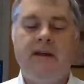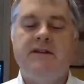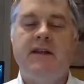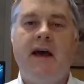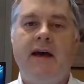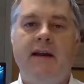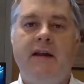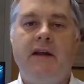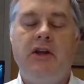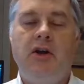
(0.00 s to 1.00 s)
is that,
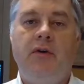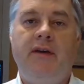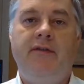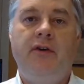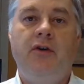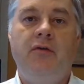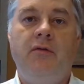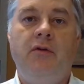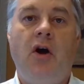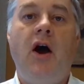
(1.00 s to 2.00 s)
if
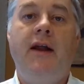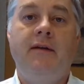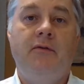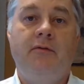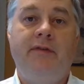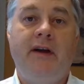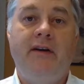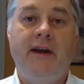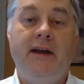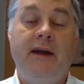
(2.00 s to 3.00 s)
you're not
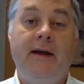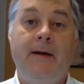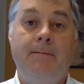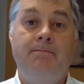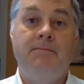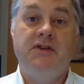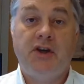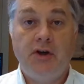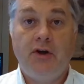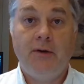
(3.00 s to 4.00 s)
very
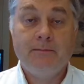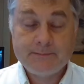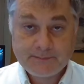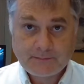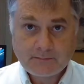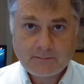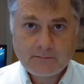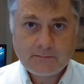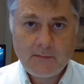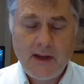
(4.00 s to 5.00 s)
secure
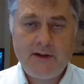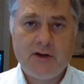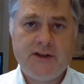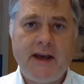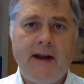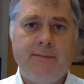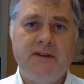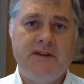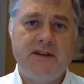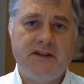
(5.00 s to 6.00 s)
in your
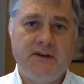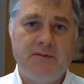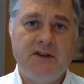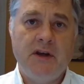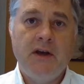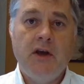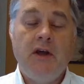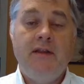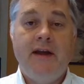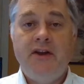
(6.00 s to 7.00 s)
setups and systems,
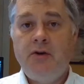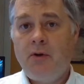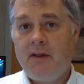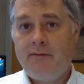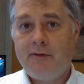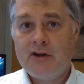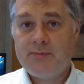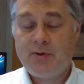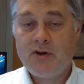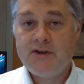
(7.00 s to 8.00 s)
then you are the
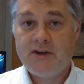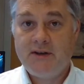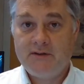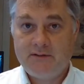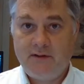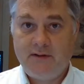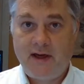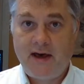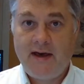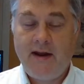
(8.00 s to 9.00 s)
first person
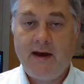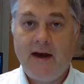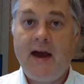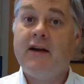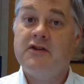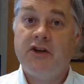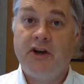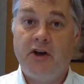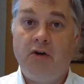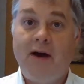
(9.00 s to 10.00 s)
that hackers are
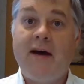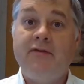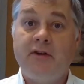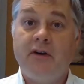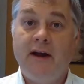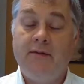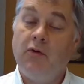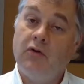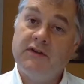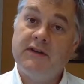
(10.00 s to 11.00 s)
going to go after.
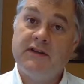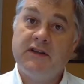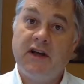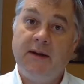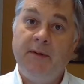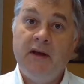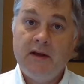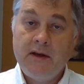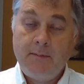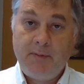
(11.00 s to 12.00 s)
And most of the time,
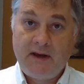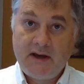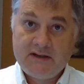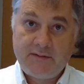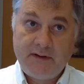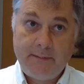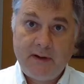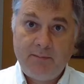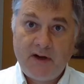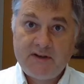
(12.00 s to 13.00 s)
because of
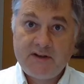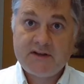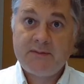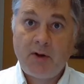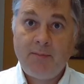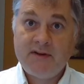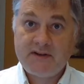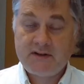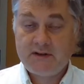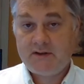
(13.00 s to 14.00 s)
limited budgets, small
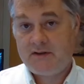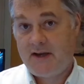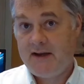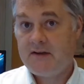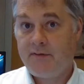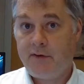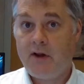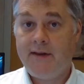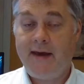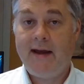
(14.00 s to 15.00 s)
businesses tend to
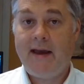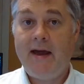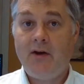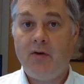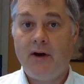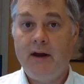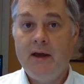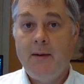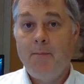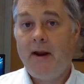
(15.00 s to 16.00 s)
fall in that category.
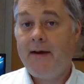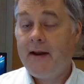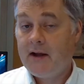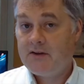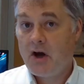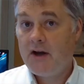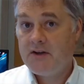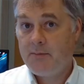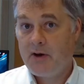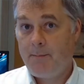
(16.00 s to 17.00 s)
But I'm going to talk
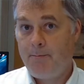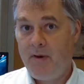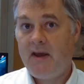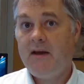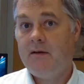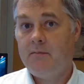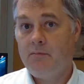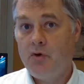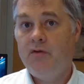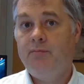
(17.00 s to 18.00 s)
to you about a big
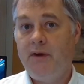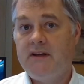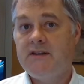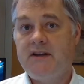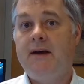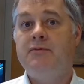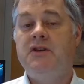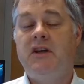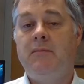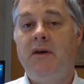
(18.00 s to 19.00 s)
move, big
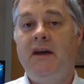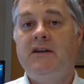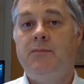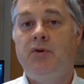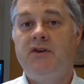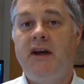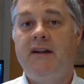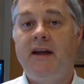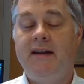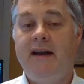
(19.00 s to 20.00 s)
steps you can make to
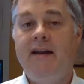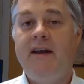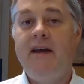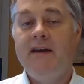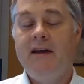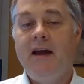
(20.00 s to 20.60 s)
protect identity